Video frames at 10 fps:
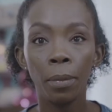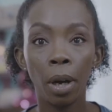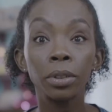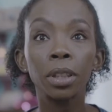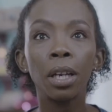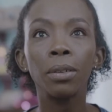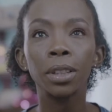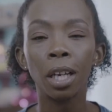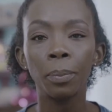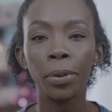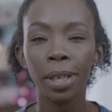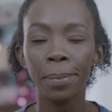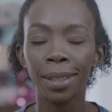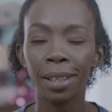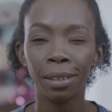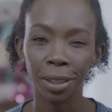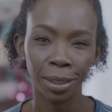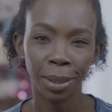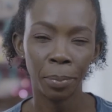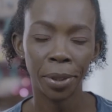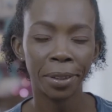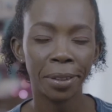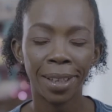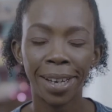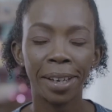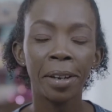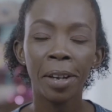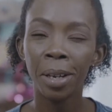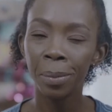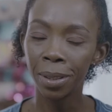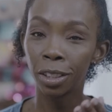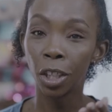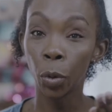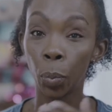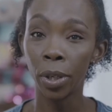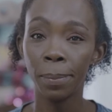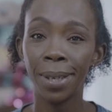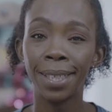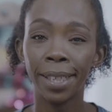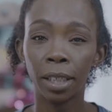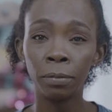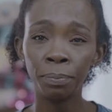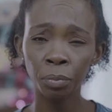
Oh, it's called Pretty Big Deal. I was gonna say Pretty Little Liar, but it's called Pretty Big Deal.